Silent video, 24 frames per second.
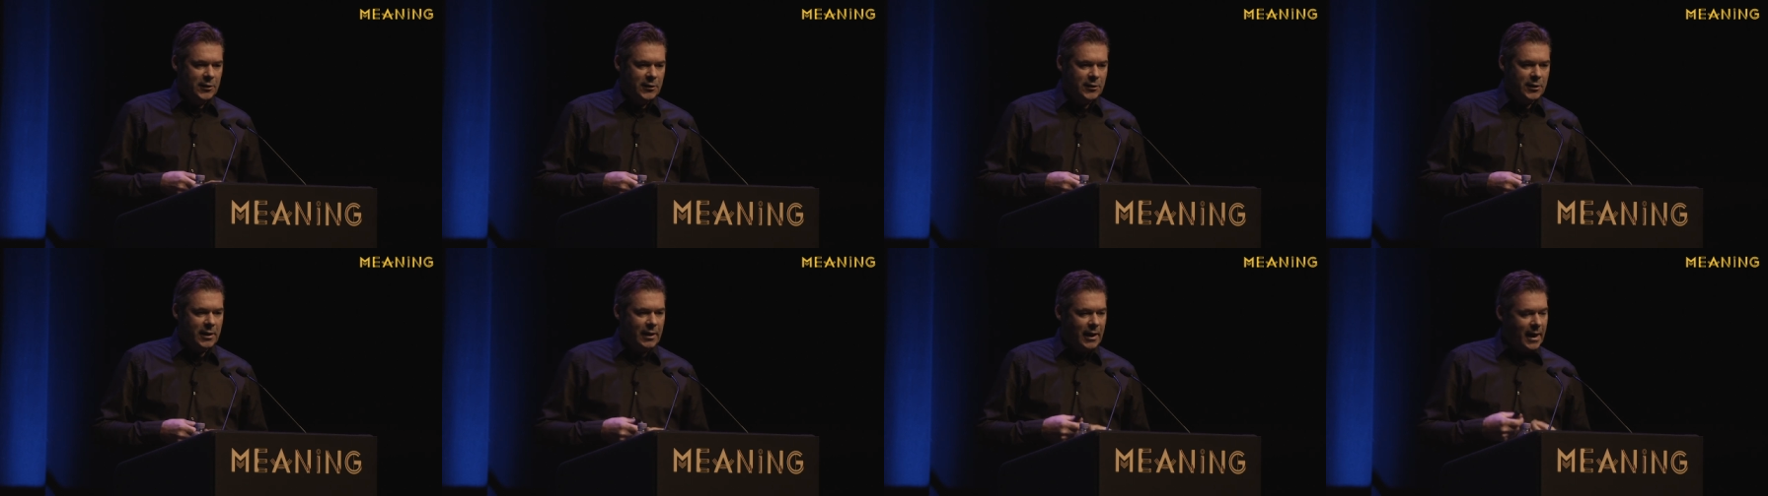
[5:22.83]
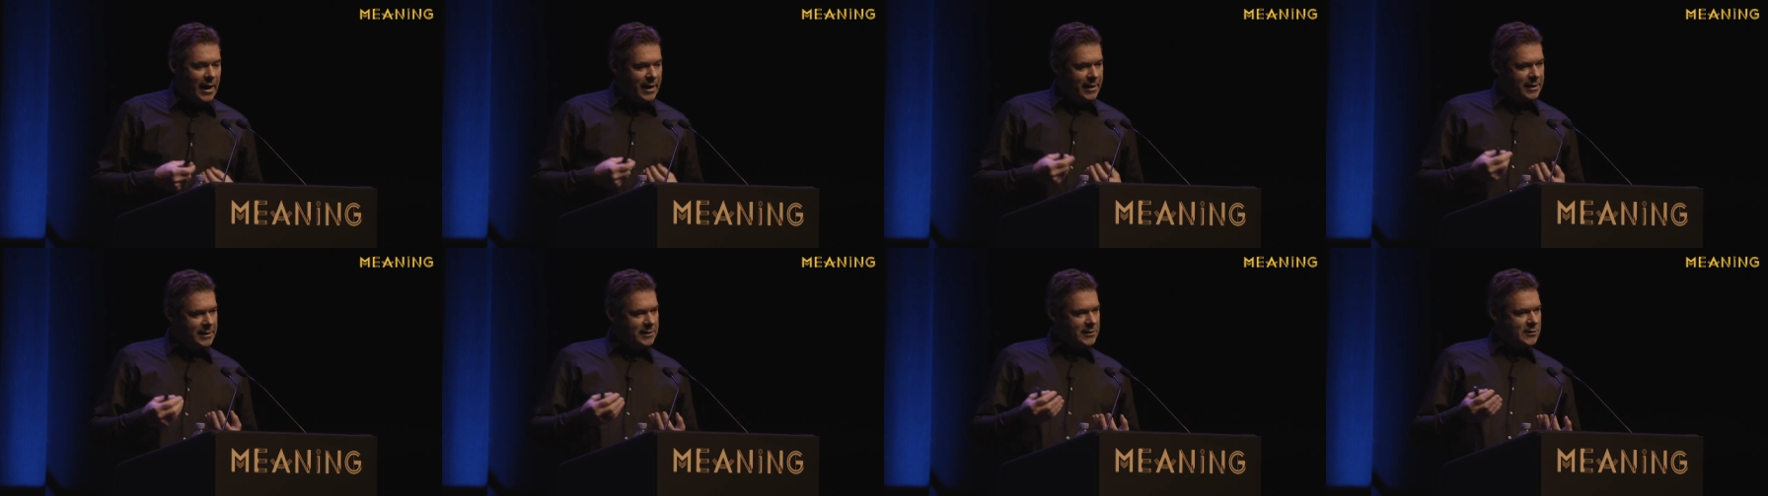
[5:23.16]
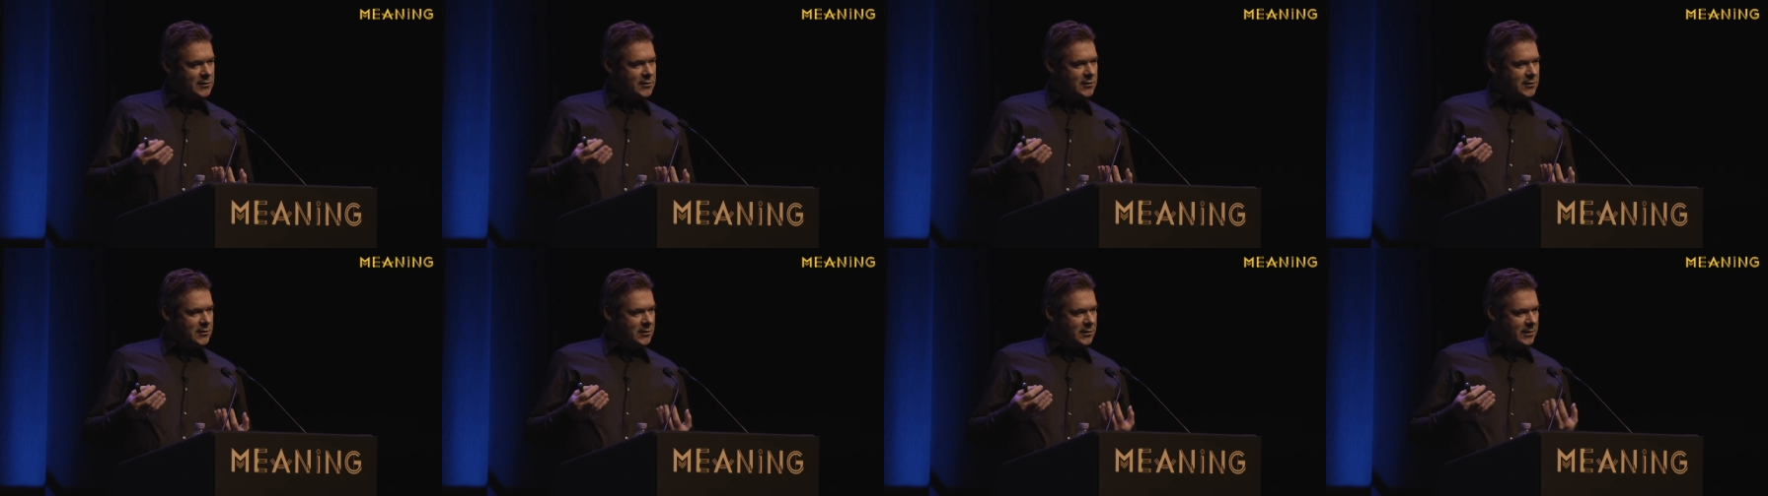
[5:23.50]
The
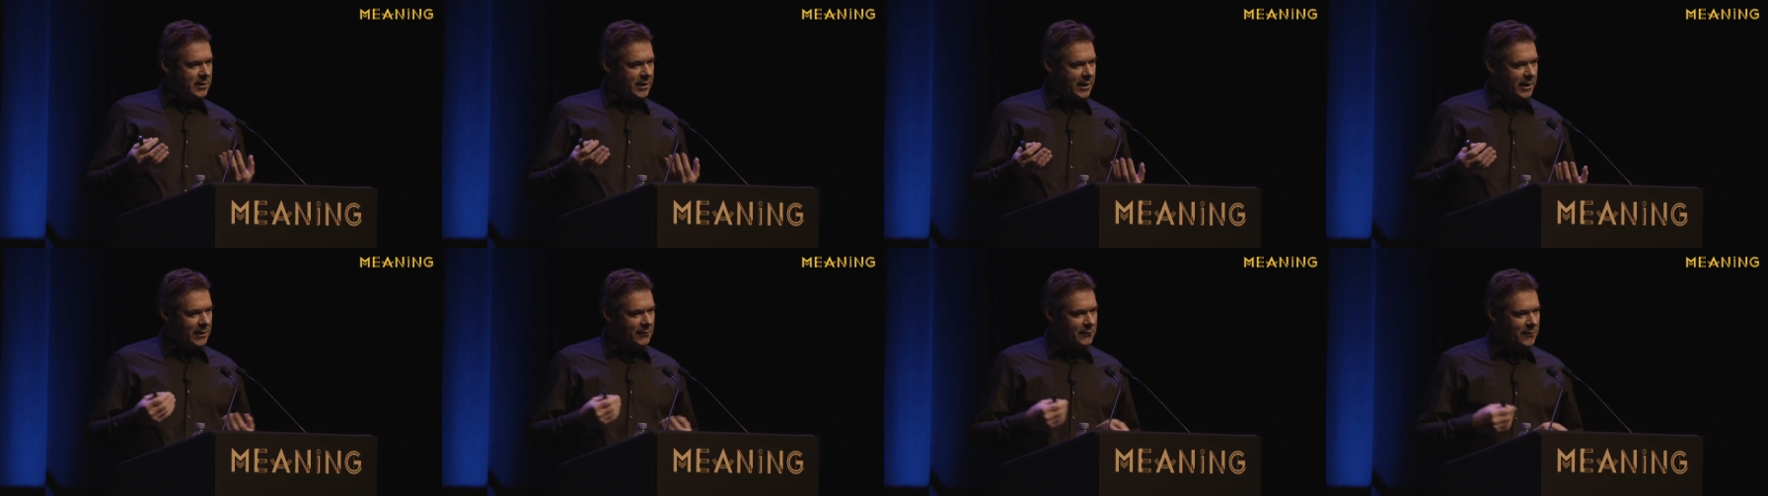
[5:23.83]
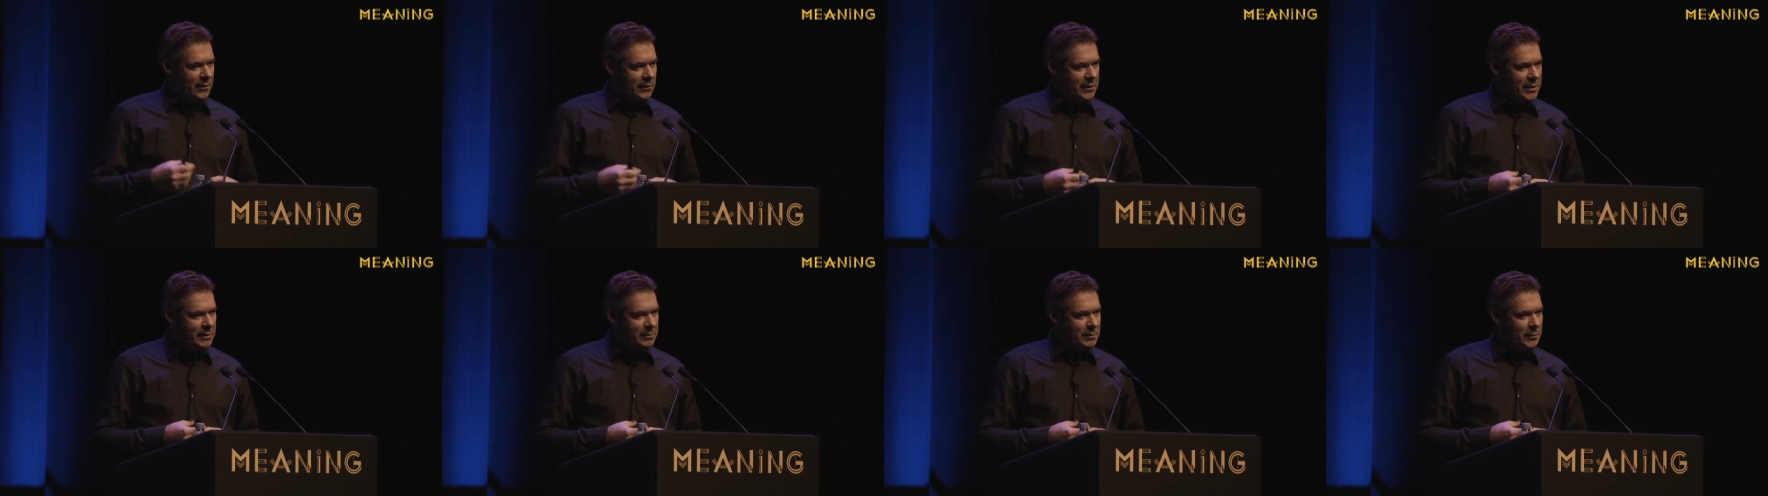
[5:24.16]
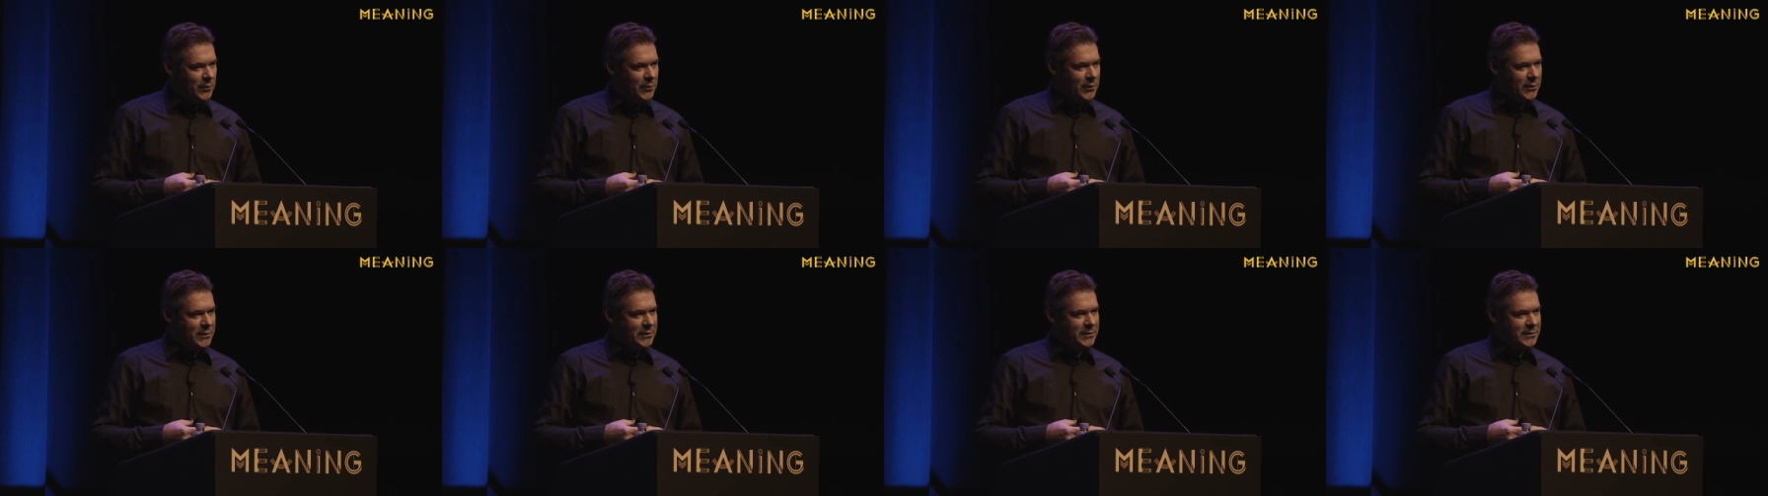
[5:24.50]
clients very
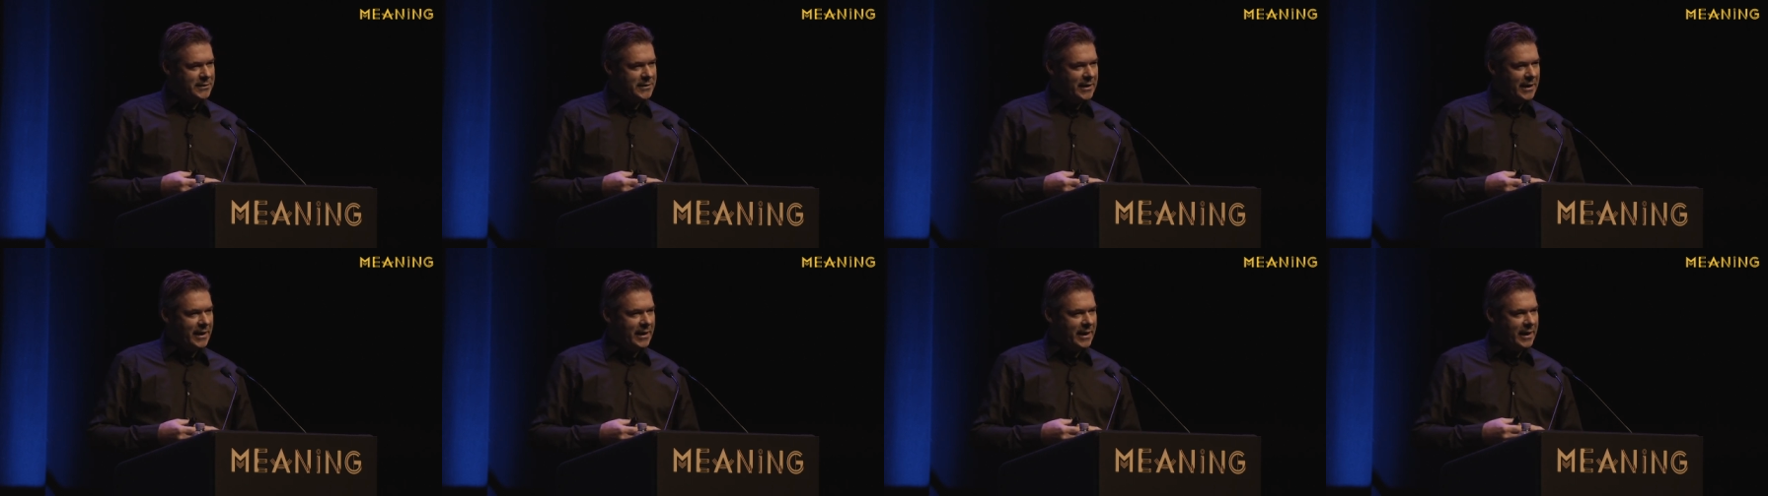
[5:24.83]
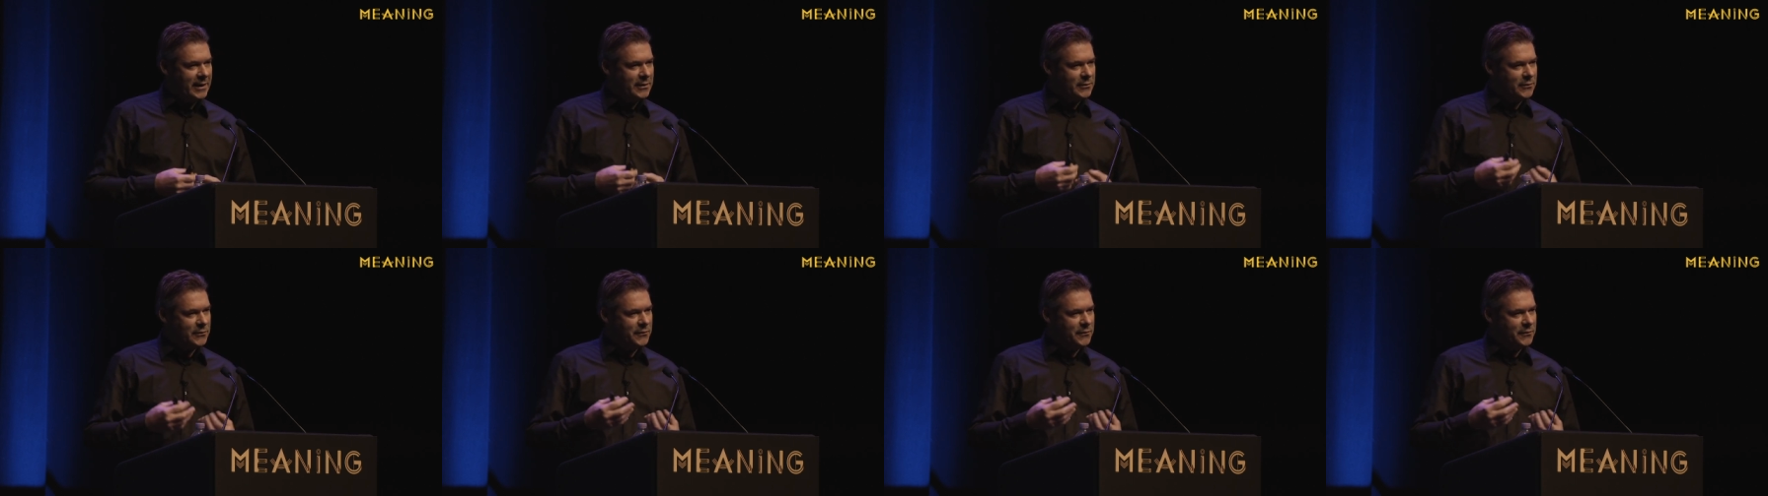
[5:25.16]
important I had